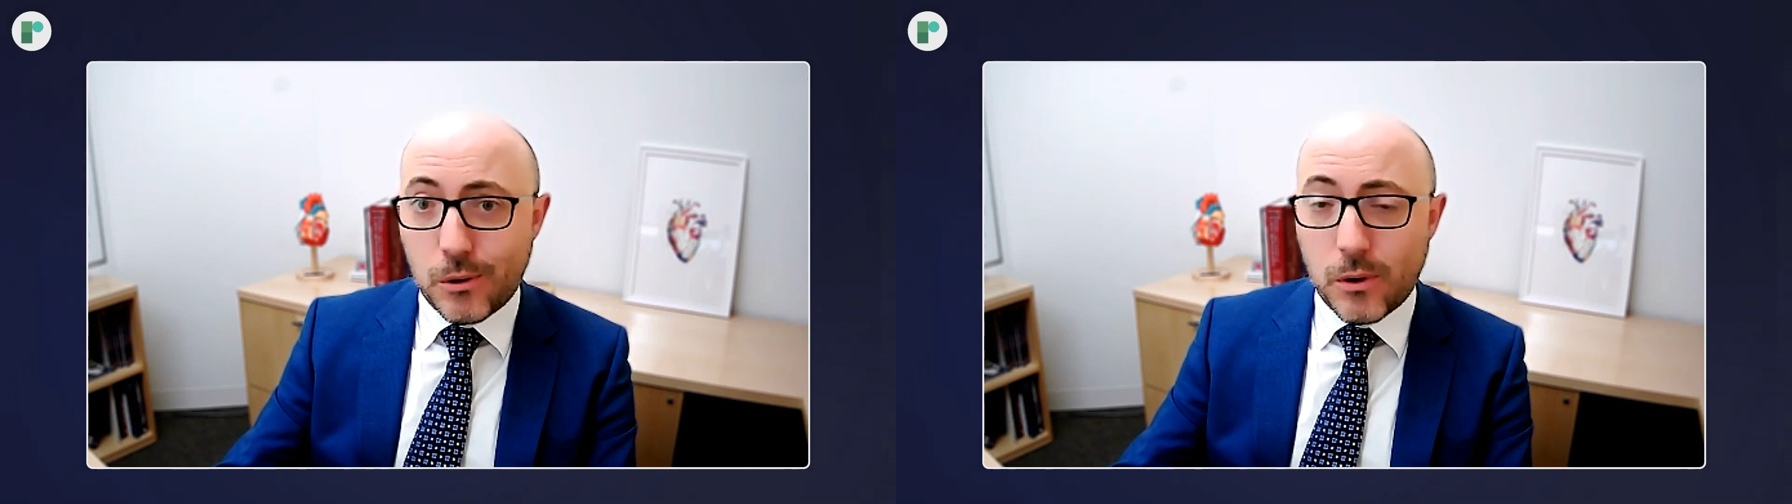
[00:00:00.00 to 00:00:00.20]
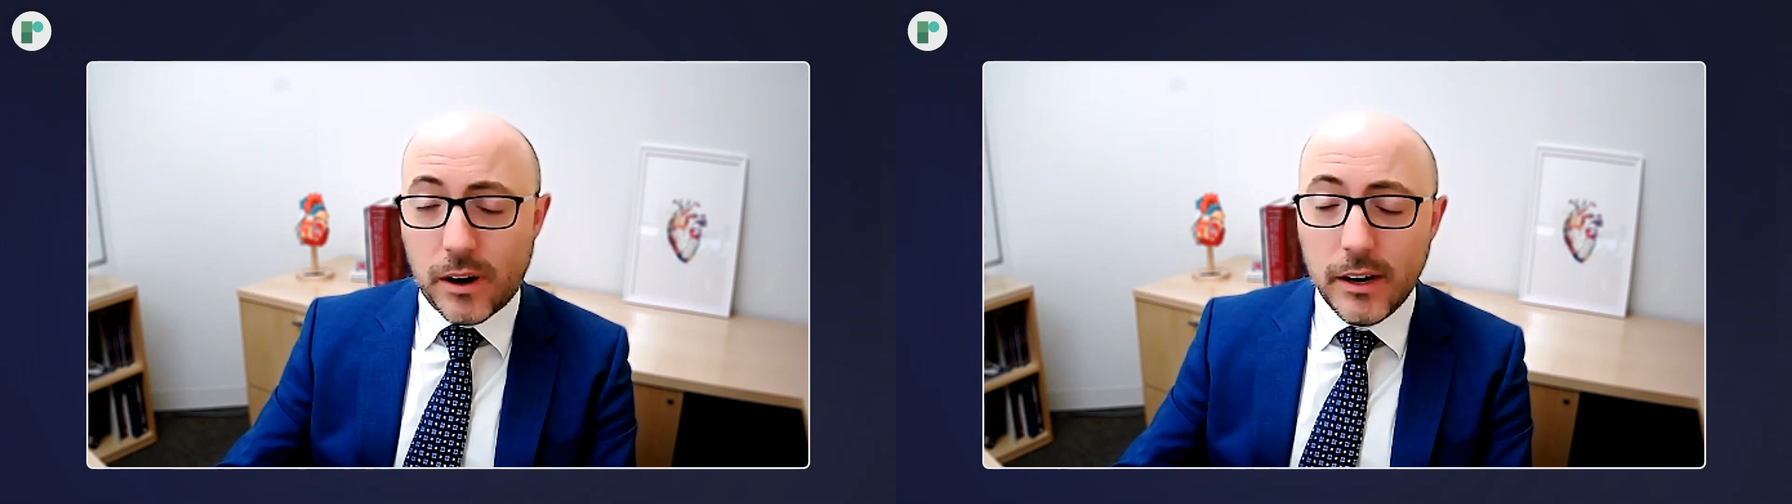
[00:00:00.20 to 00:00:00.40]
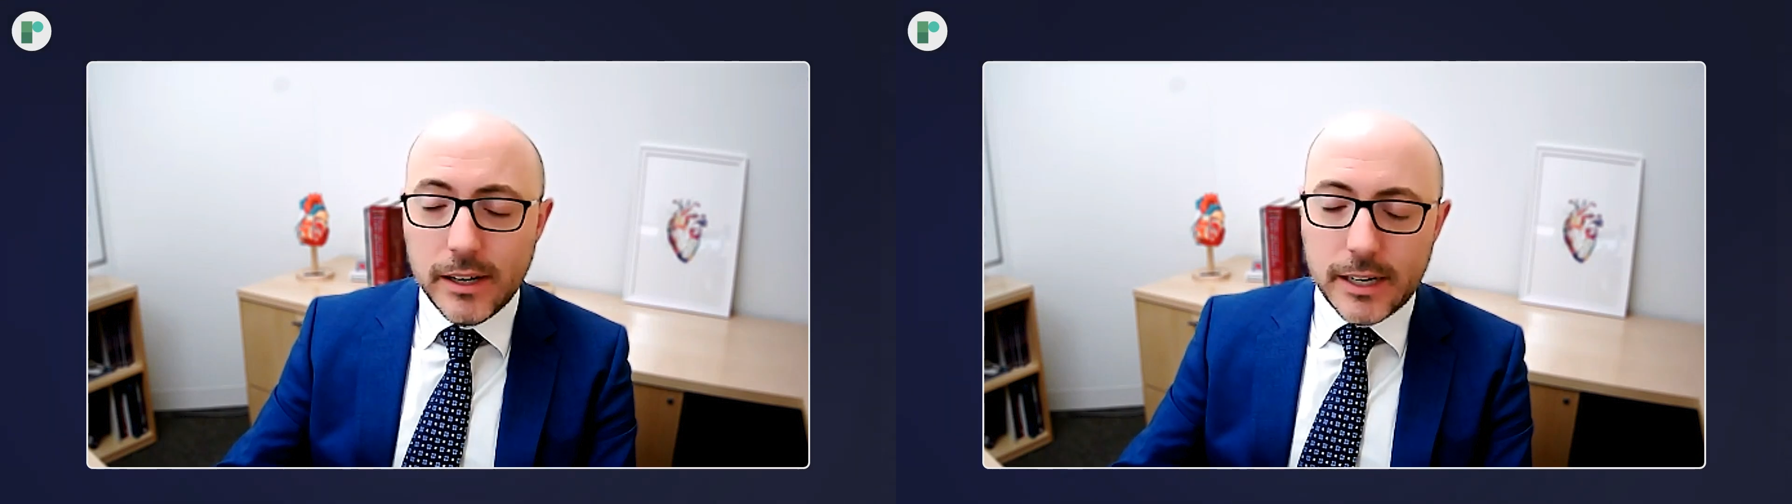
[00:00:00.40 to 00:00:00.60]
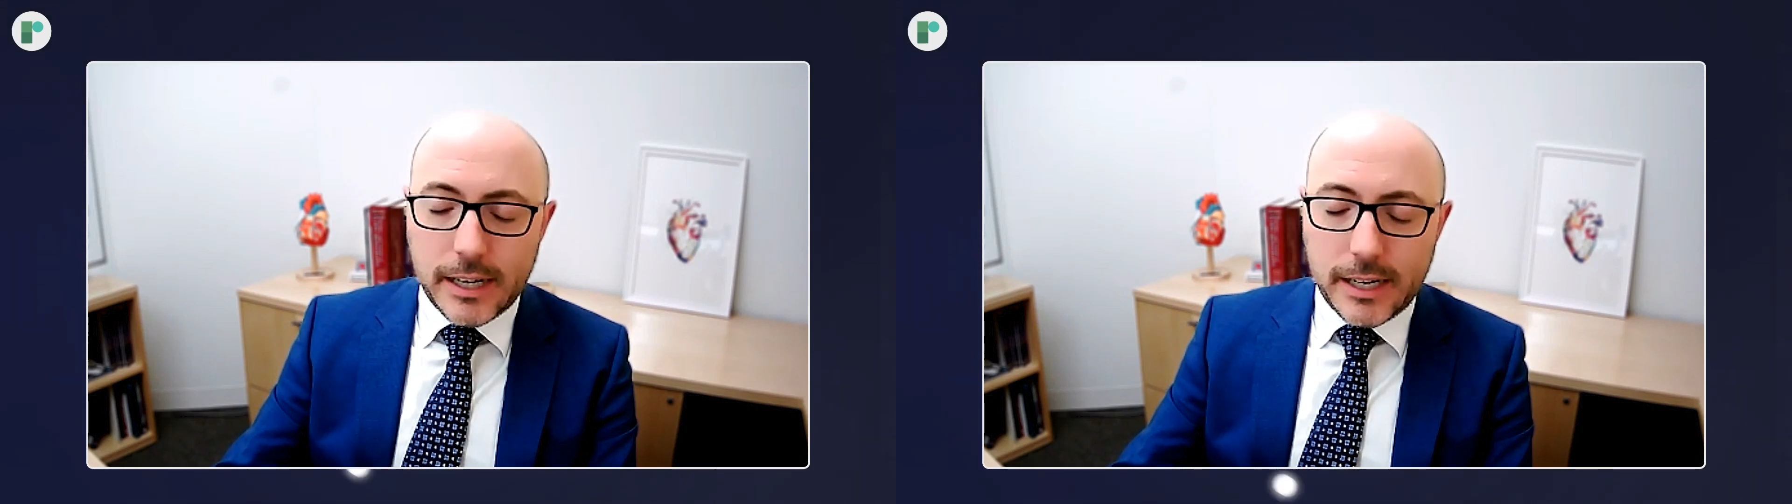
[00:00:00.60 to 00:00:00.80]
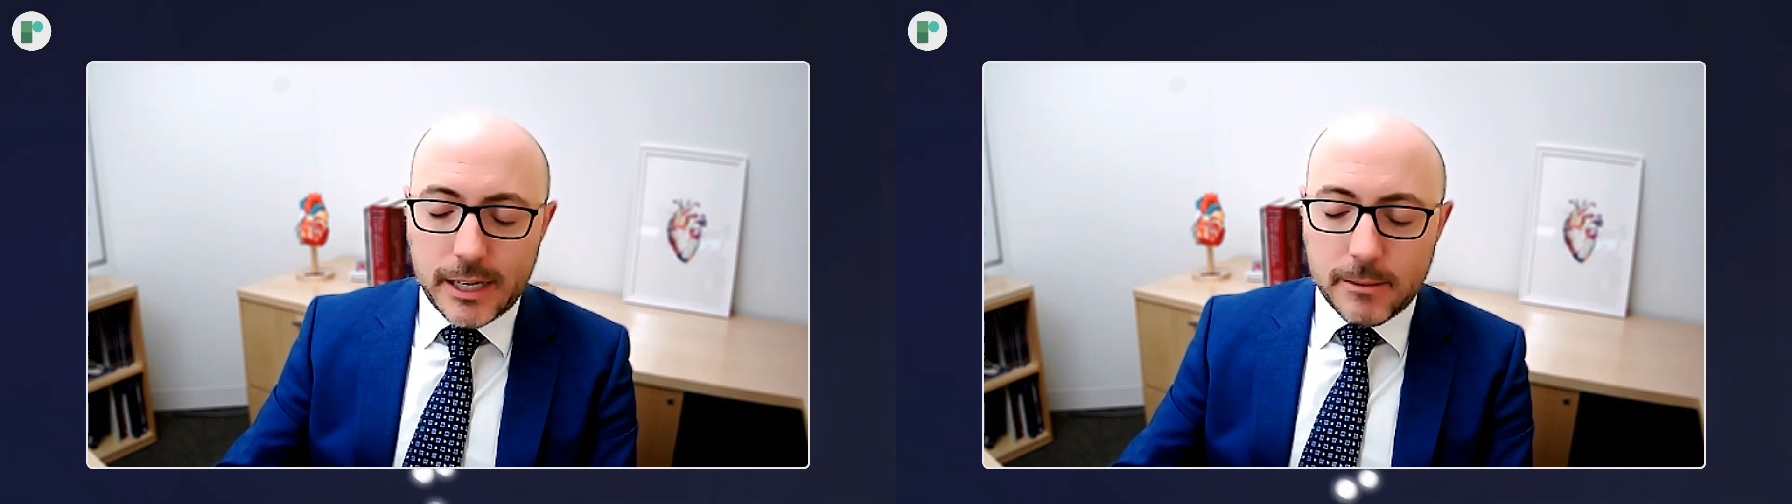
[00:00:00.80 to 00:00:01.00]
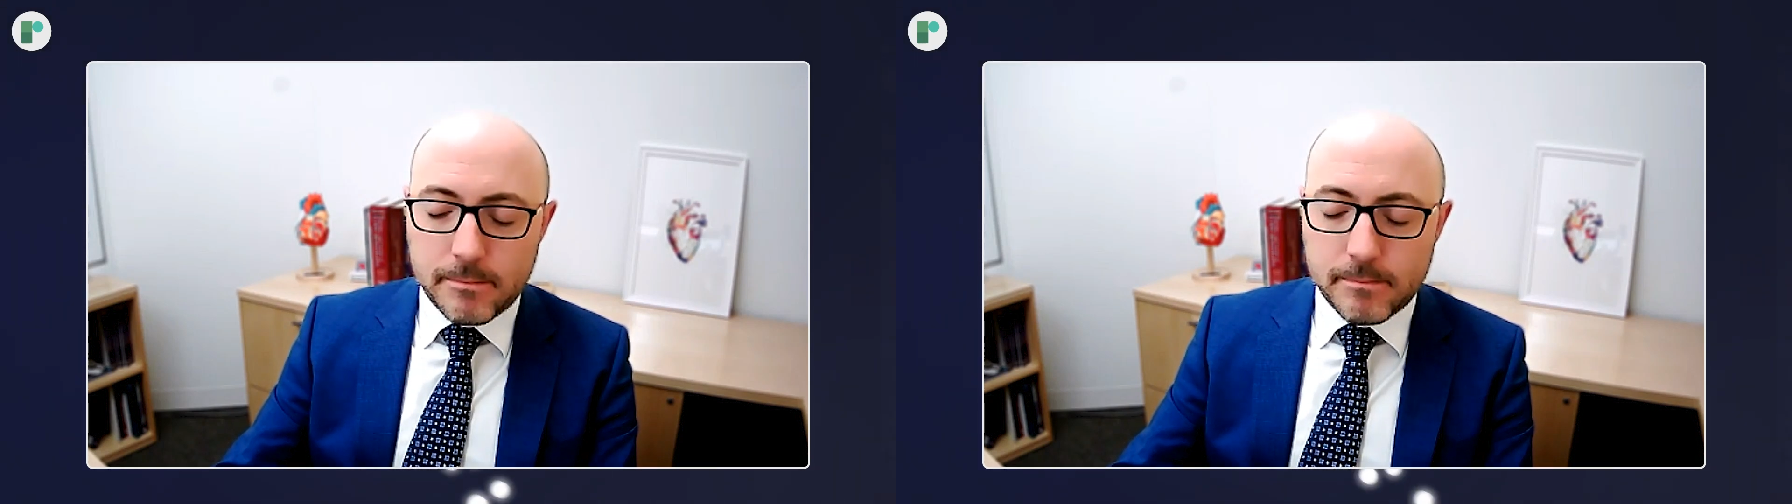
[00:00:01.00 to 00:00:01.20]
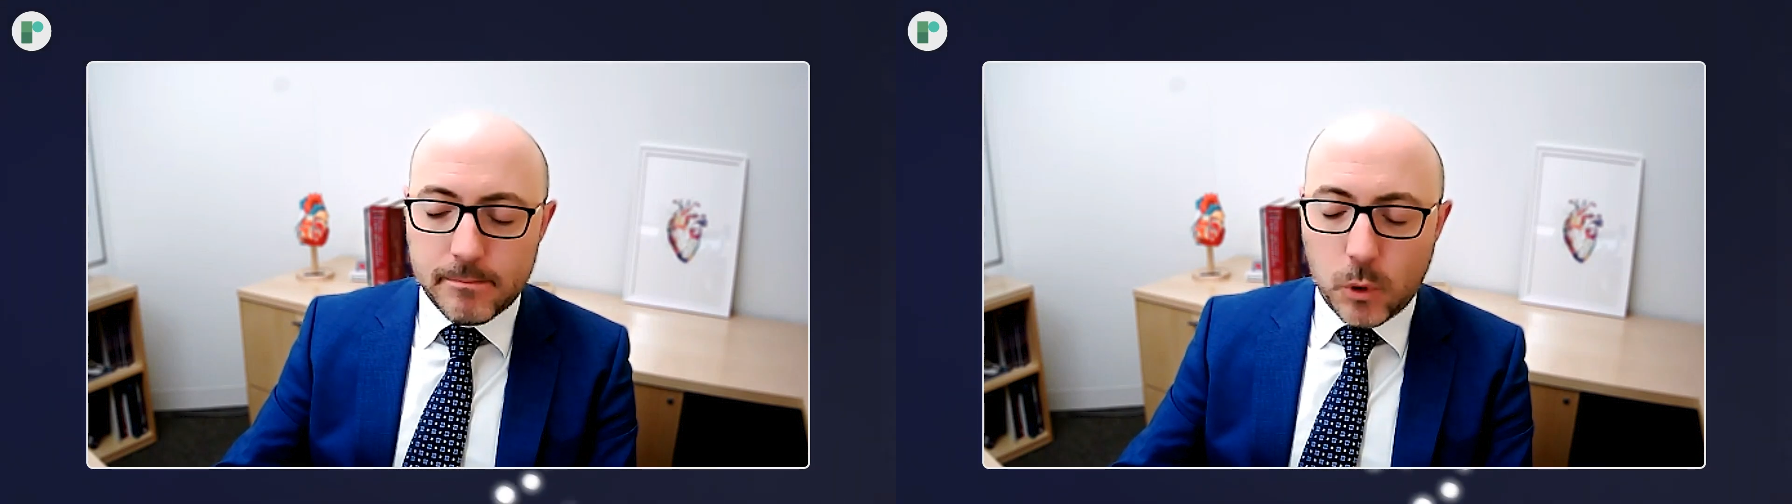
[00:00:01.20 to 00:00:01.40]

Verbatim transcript: or um,